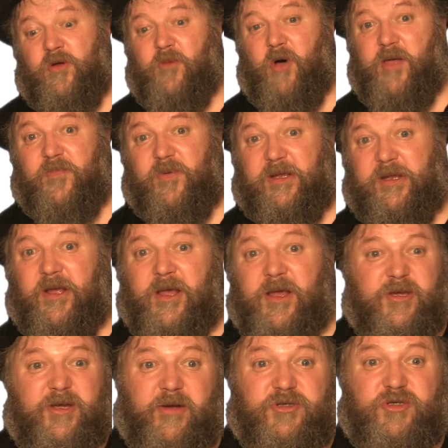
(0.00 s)
It might be
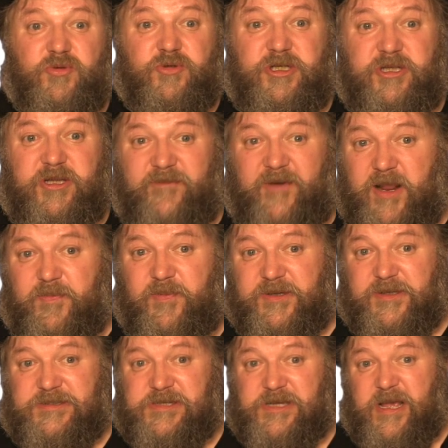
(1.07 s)
you go and talk to your
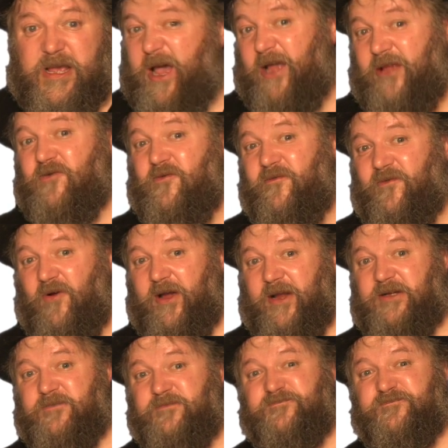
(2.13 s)
developers and you'll
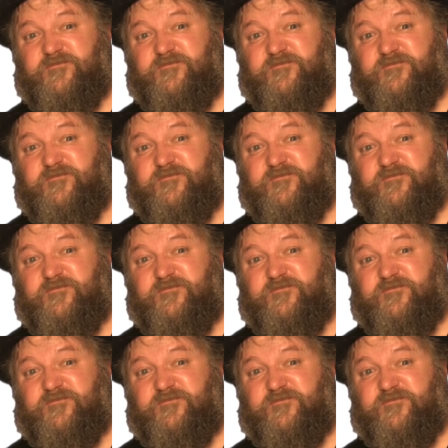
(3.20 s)
find